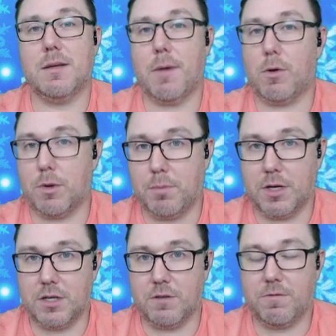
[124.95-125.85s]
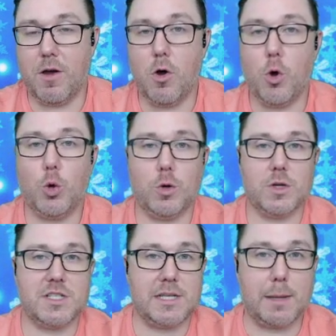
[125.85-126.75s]
you might want to put it in your phone or
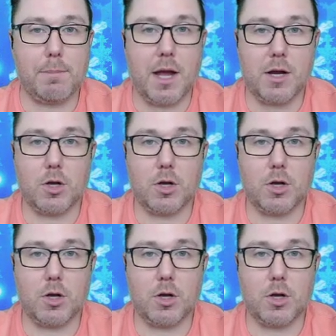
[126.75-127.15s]
stick it by your